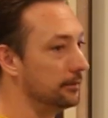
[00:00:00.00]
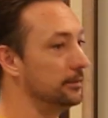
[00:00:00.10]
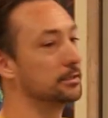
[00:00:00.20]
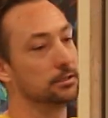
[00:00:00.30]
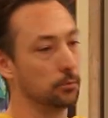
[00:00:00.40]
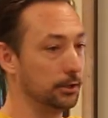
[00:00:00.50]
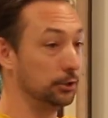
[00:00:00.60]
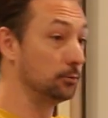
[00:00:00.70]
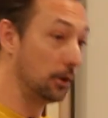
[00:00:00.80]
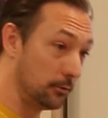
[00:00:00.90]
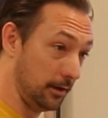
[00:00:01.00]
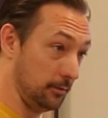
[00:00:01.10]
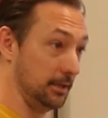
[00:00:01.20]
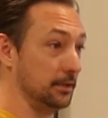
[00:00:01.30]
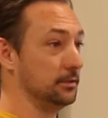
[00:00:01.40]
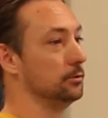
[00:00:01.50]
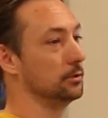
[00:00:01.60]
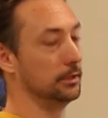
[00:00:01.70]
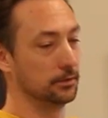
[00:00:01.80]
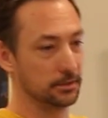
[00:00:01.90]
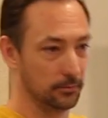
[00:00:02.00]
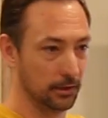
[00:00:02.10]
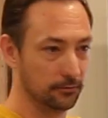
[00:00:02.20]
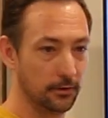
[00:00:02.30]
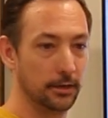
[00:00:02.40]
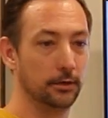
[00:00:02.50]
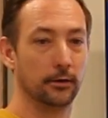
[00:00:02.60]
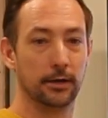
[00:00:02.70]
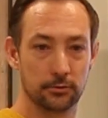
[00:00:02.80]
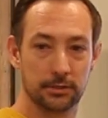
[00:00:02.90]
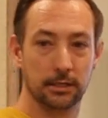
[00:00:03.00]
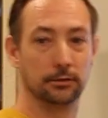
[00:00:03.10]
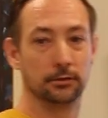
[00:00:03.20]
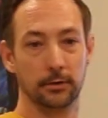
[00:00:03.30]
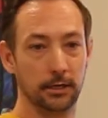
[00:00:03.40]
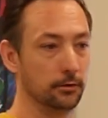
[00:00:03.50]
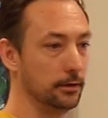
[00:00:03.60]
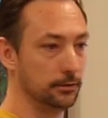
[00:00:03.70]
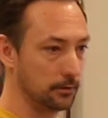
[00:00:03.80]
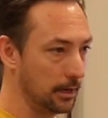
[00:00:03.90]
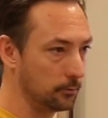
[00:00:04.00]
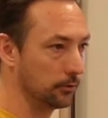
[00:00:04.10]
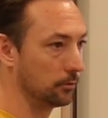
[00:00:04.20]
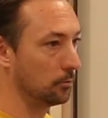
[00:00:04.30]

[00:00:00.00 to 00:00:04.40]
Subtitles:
This is why you go there, because usually there's something funny or interesting to read or interact with or